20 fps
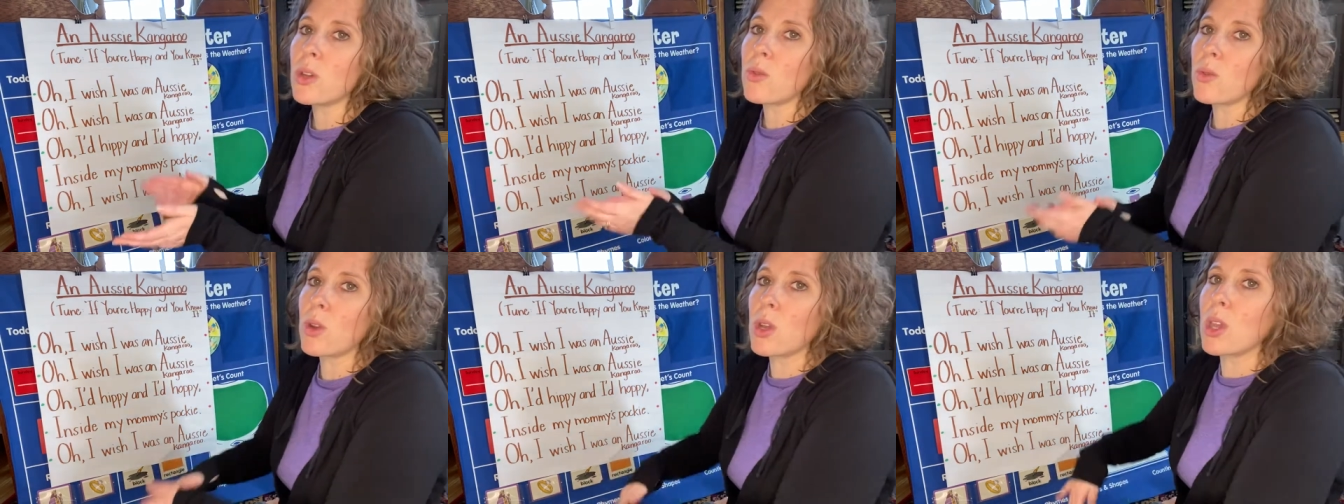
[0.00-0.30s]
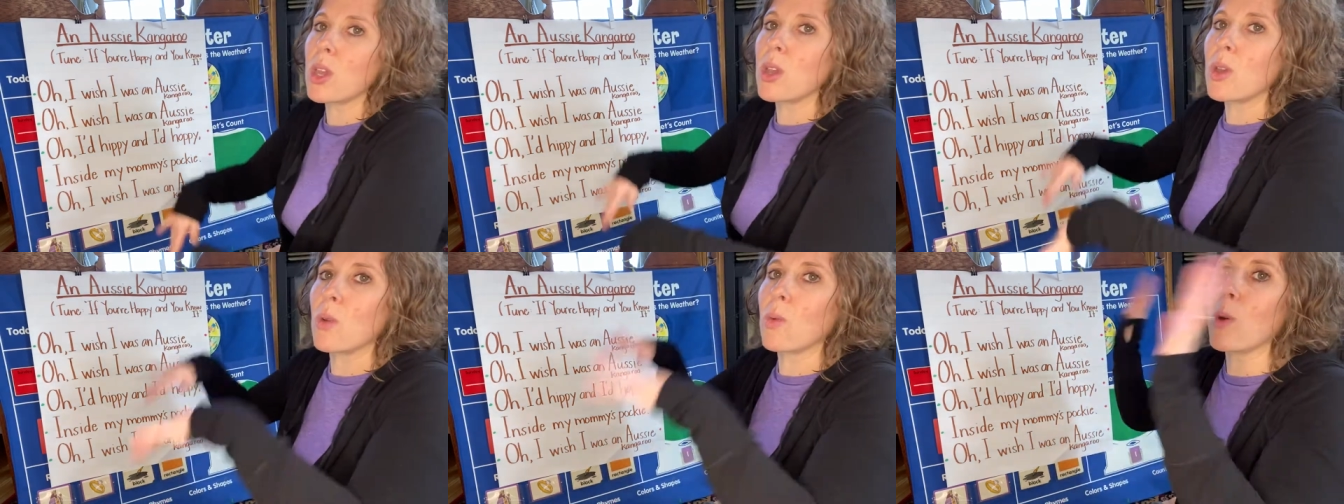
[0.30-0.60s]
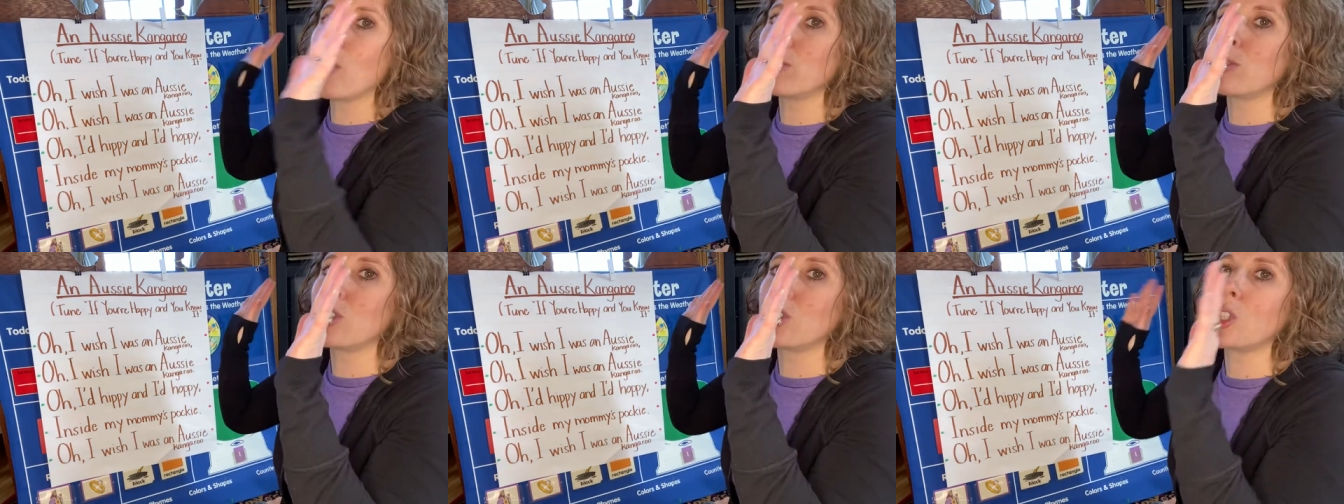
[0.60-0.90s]
three,
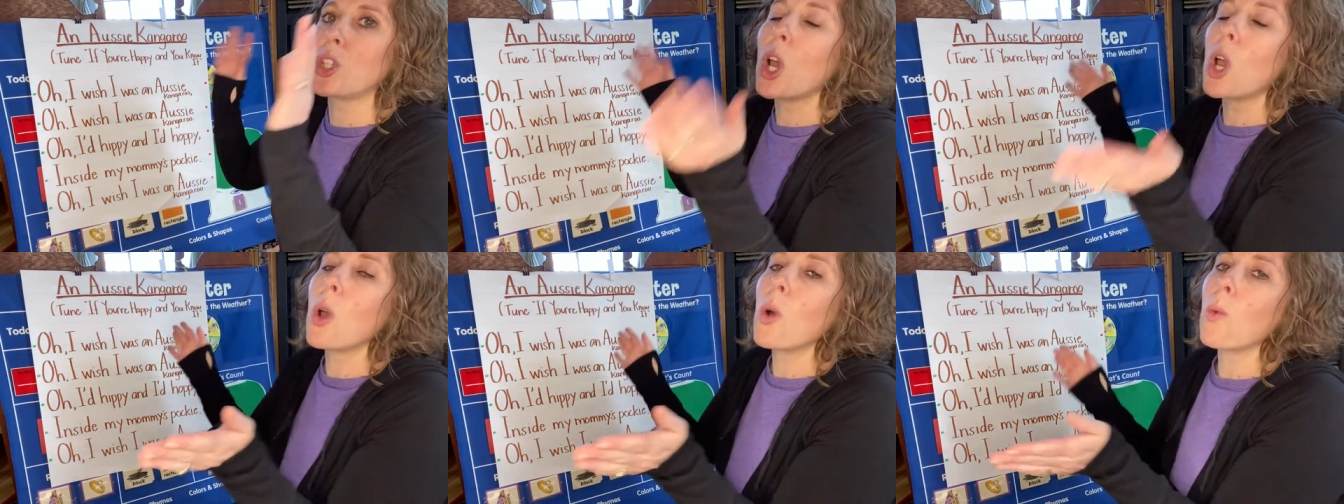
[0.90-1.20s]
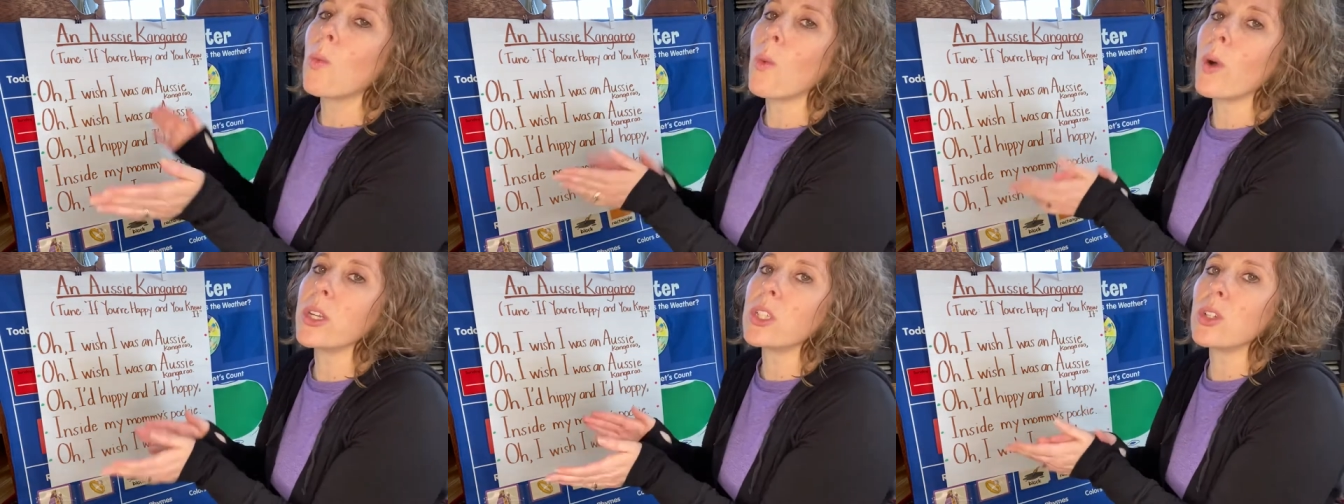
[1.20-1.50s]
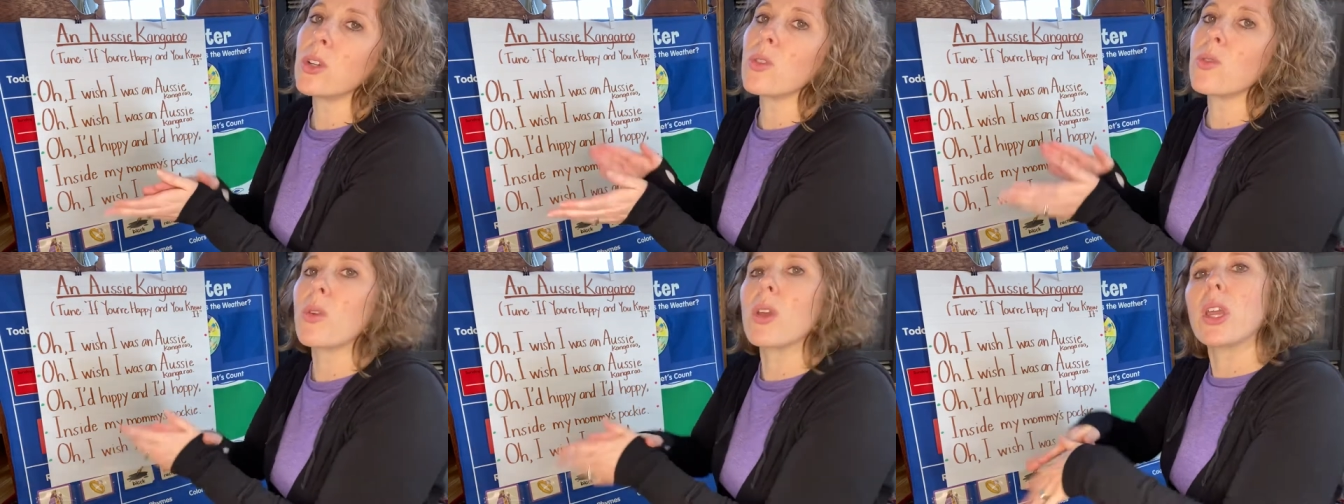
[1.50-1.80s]
whoosh. One,
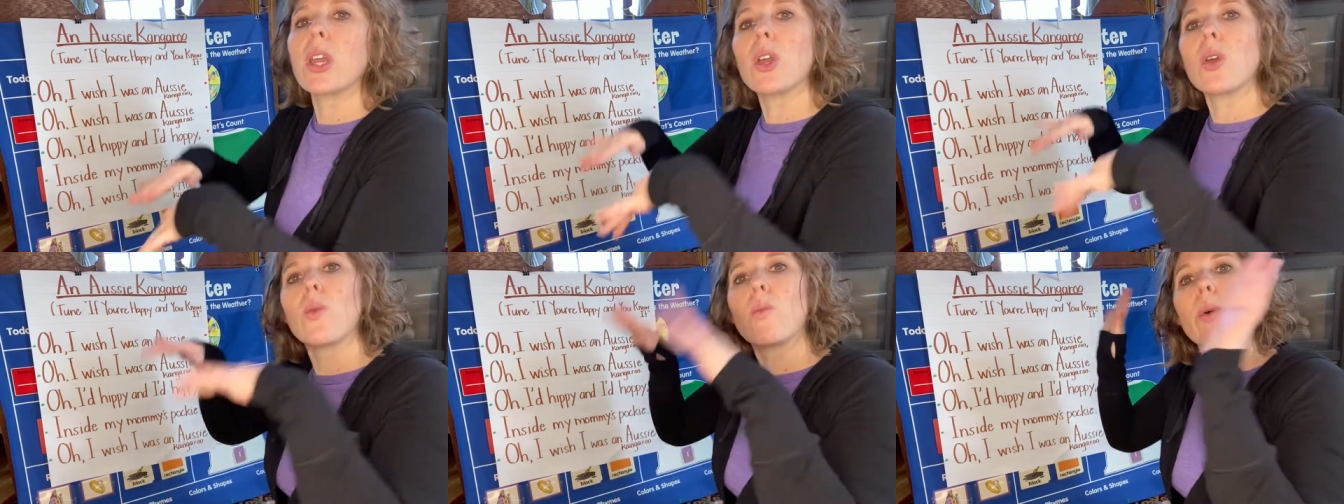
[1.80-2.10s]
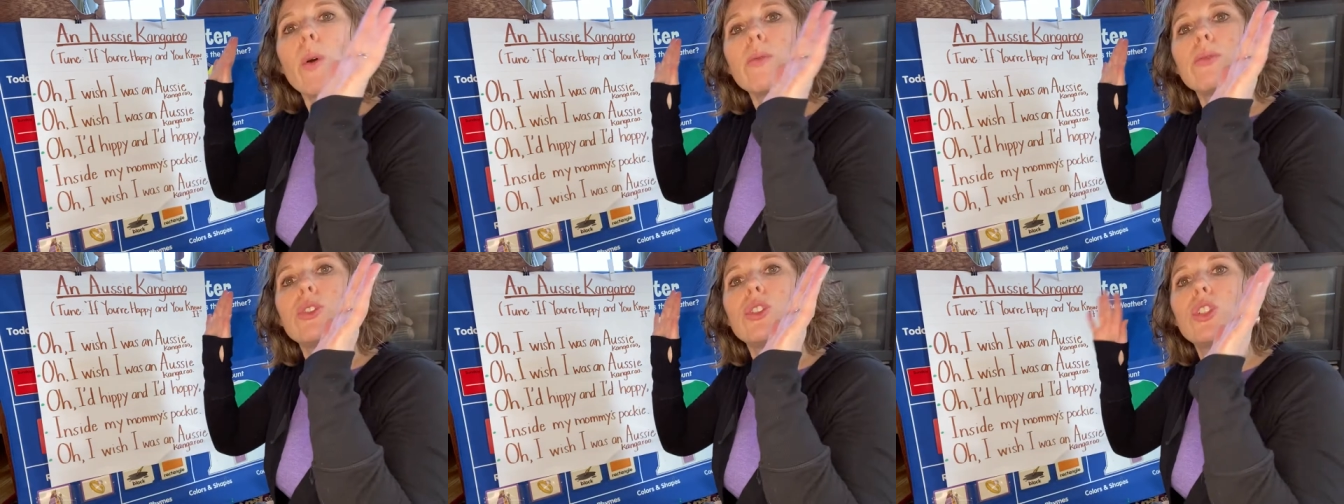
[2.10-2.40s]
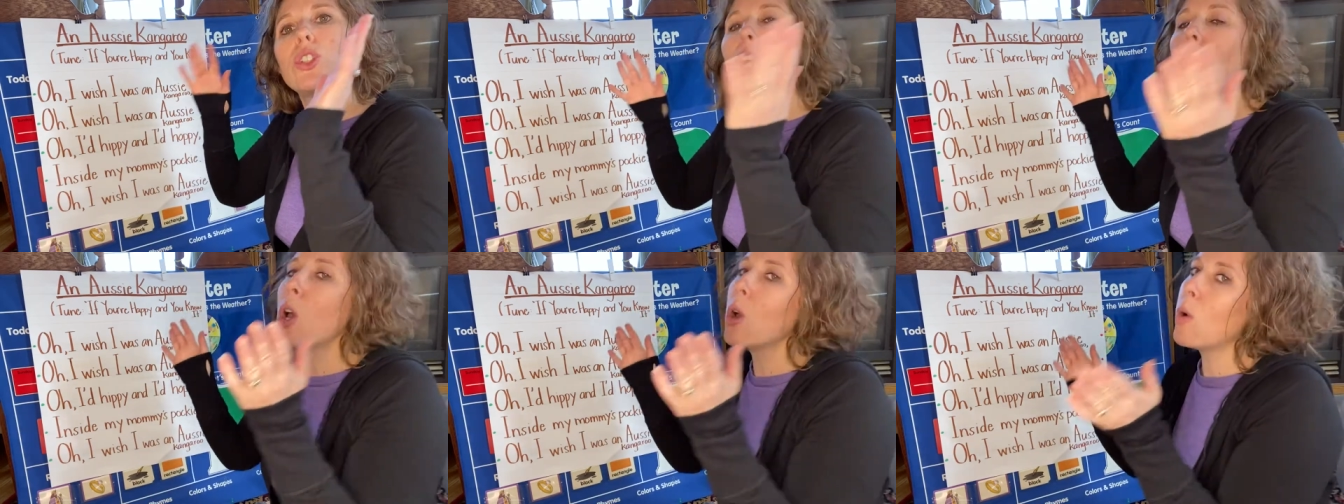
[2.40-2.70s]
two, three,
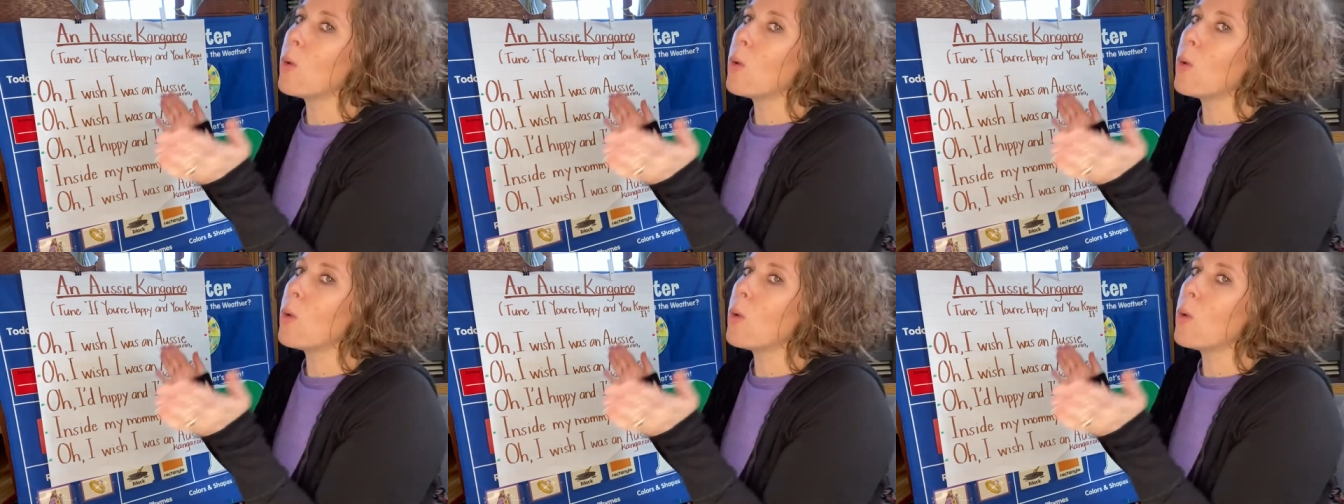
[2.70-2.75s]
whoosh.